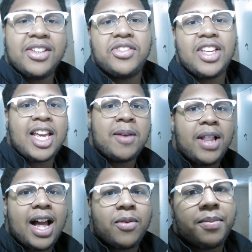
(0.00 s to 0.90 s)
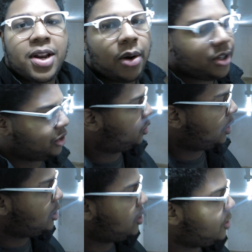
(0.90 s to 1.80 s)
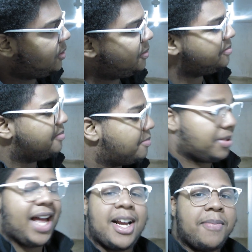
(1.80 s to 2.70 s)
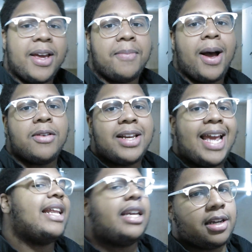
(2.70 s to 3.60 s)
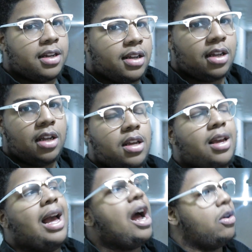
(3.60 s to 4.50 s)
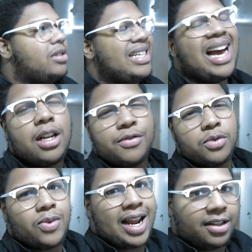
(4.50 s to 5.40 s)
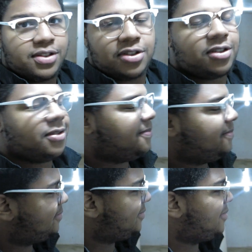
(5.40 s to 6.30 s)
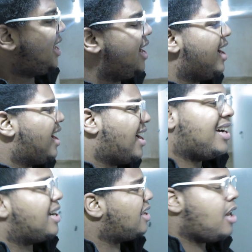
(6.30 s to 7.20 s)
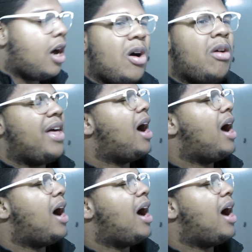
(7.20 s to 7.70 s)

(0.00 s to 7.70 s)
of seeing black women always grill black men about dating outside of the race. You know, that